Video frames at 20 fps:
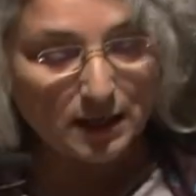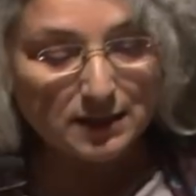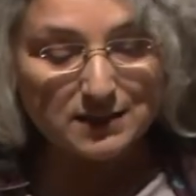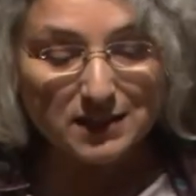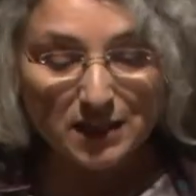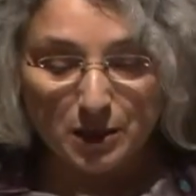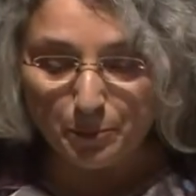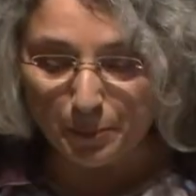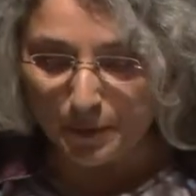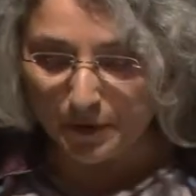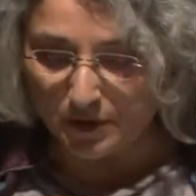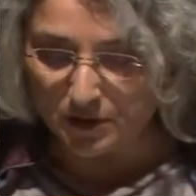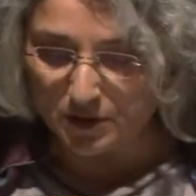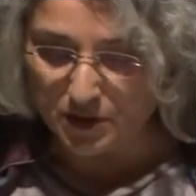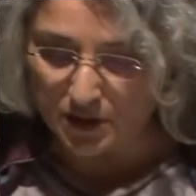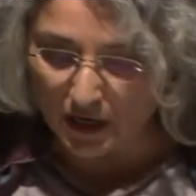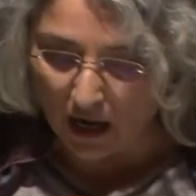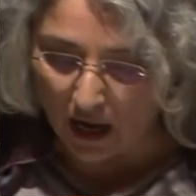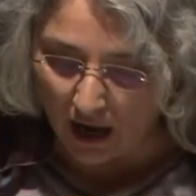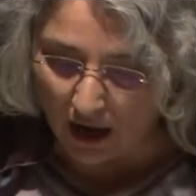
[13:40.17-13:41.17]

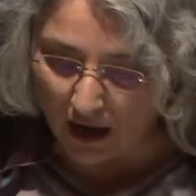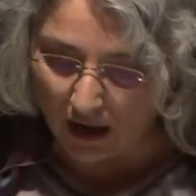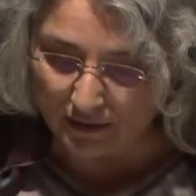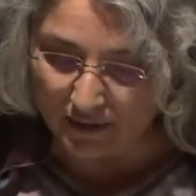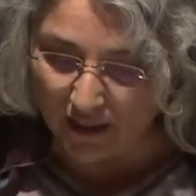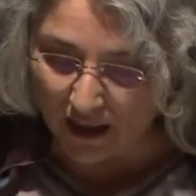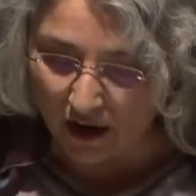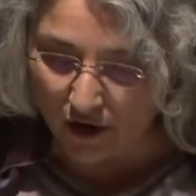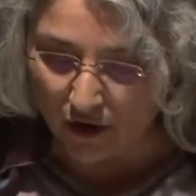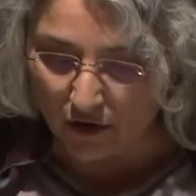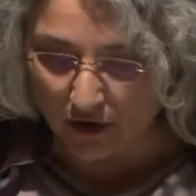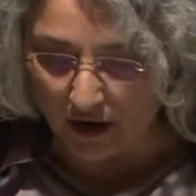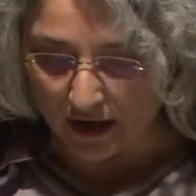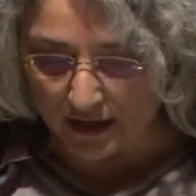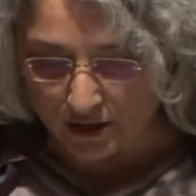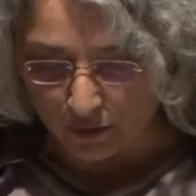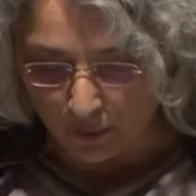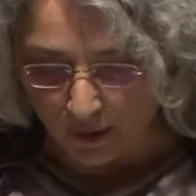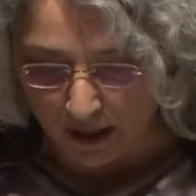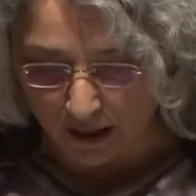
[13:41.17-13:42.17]
deepened uh, there
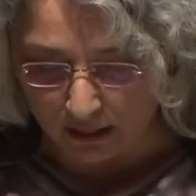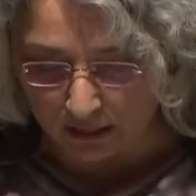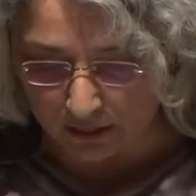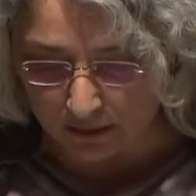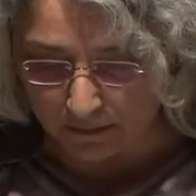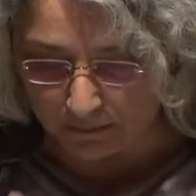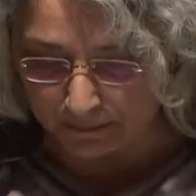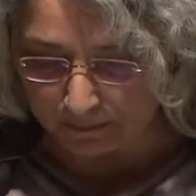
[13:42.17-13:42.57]
as well.